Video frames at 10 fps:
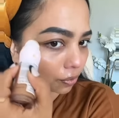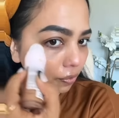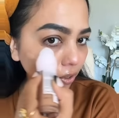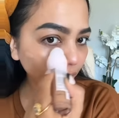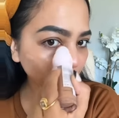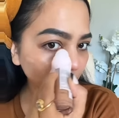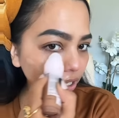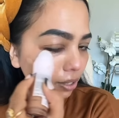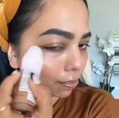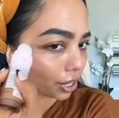of all,
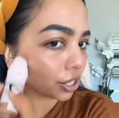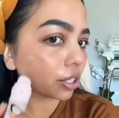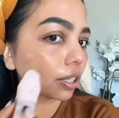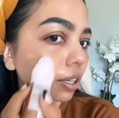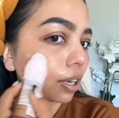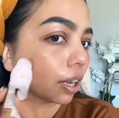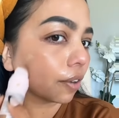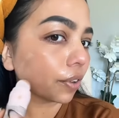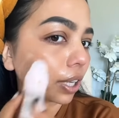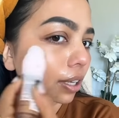first impression,
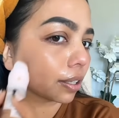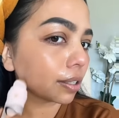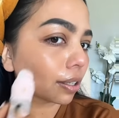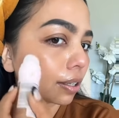loving it.